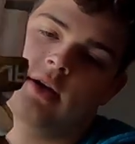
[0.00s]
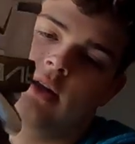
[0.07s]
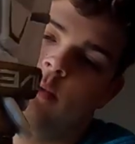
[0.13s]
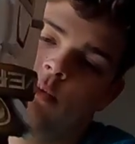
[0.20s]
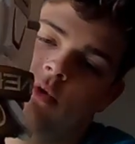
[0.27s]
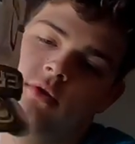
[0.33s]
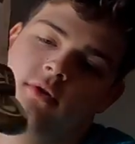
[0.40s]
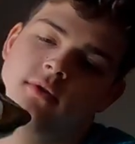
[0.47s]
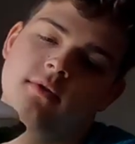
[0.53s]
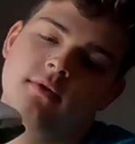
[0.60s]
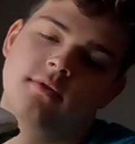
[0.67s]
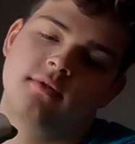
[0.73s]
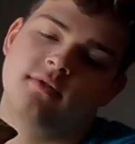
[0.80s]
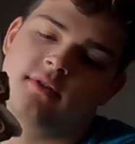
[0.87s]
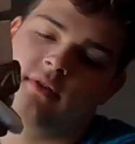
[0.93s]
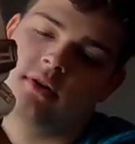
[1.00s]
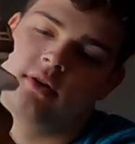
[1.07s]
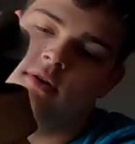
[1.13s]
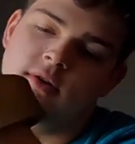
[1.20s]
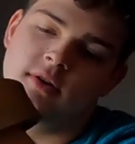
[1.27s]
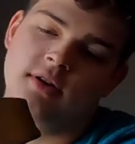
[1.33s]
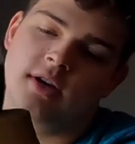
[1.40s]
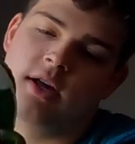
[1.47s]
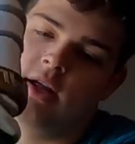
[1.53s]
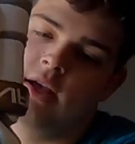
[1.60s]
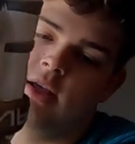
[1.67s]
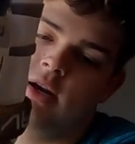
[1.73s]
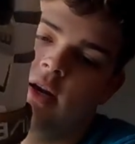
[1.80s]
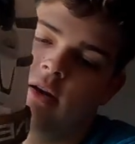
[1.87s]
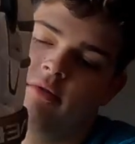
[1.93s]
kind of moves, and then you kind
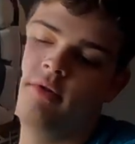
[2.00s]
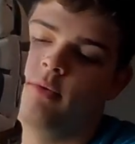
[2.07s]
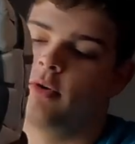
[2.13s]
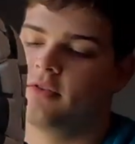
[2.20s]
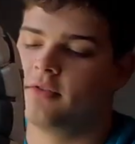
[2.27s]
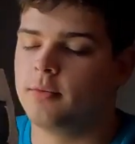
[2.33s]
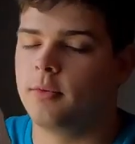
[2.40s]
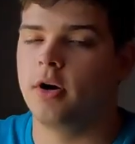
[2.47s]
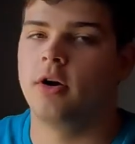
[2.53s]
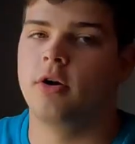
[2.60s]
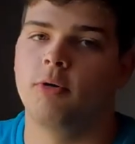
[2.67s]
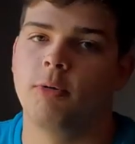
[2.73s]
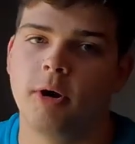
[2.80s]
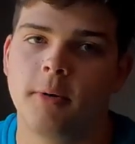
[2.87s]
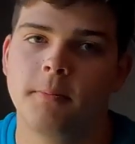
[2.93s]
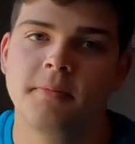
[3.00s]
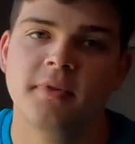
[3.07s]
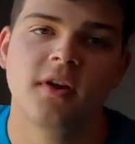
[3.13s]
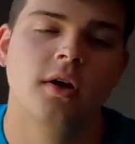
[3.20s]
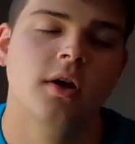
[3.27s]
of hit it every once in a while. Well,